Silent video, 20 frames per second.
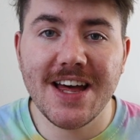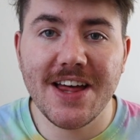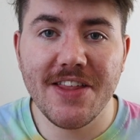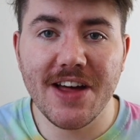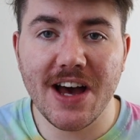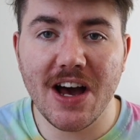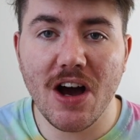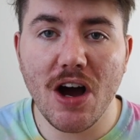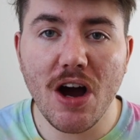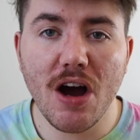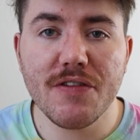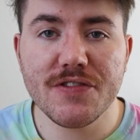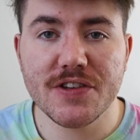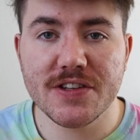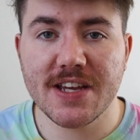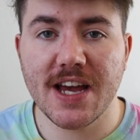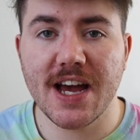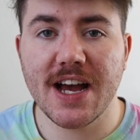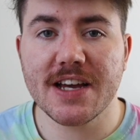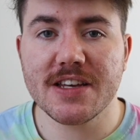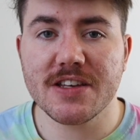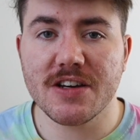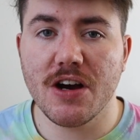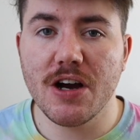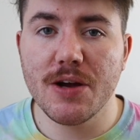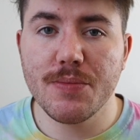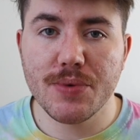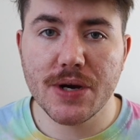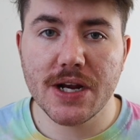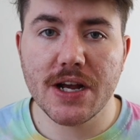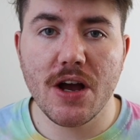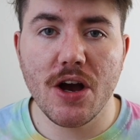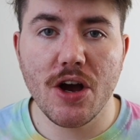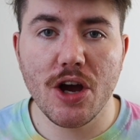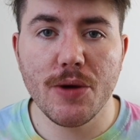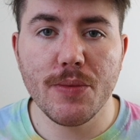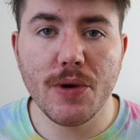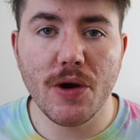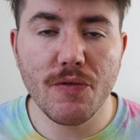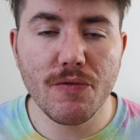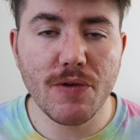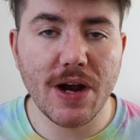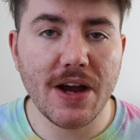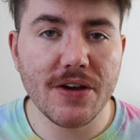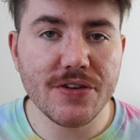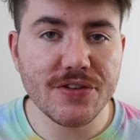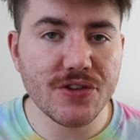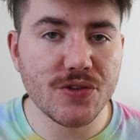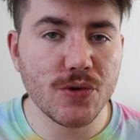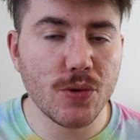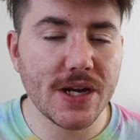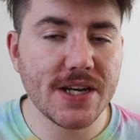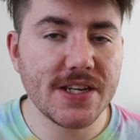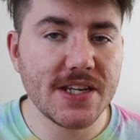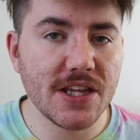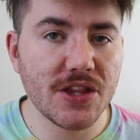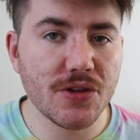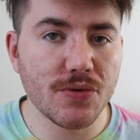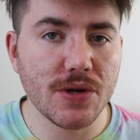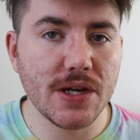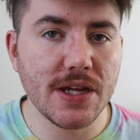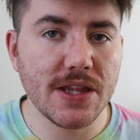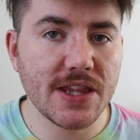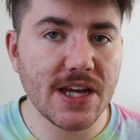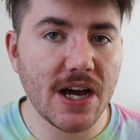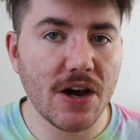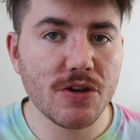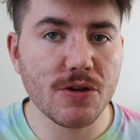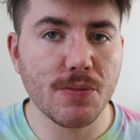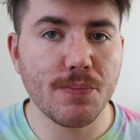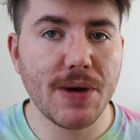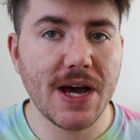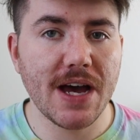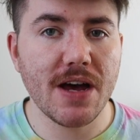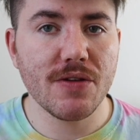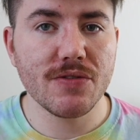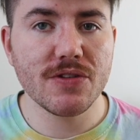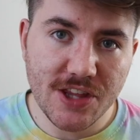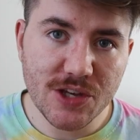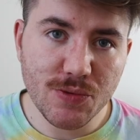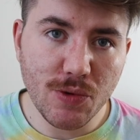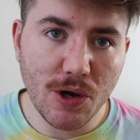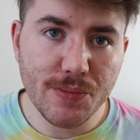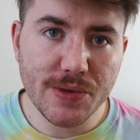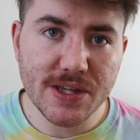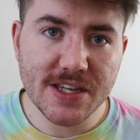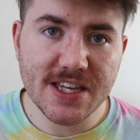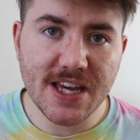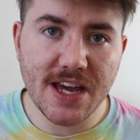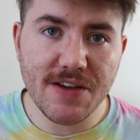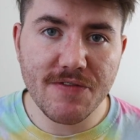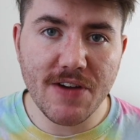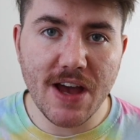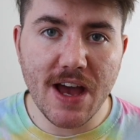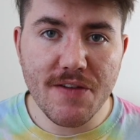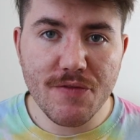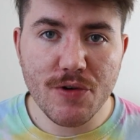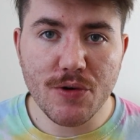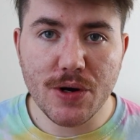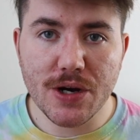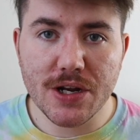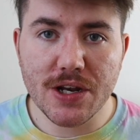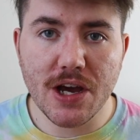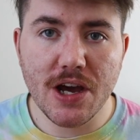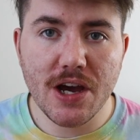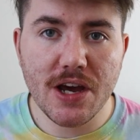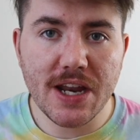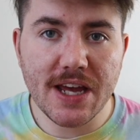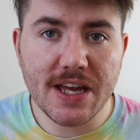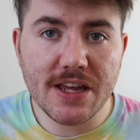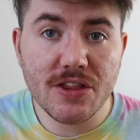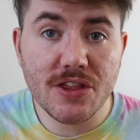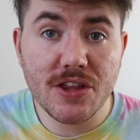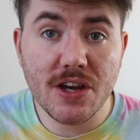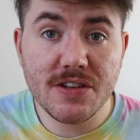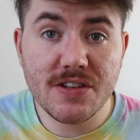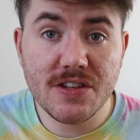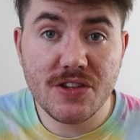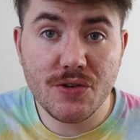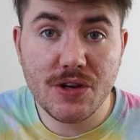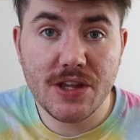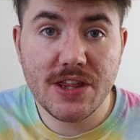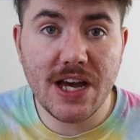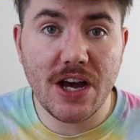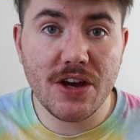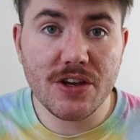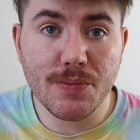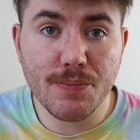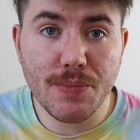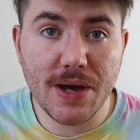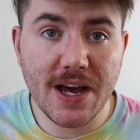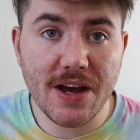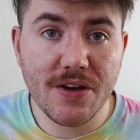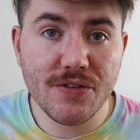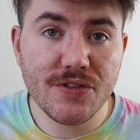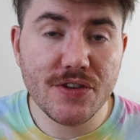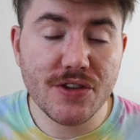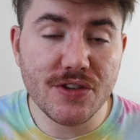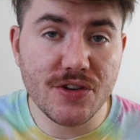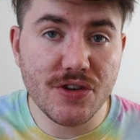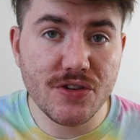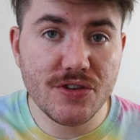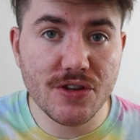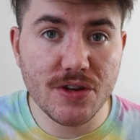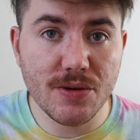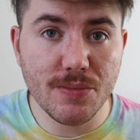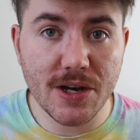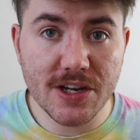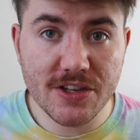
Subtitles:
that after tax, I bring home around £23,000. This won't be the same for everyone earning £33,000 due to my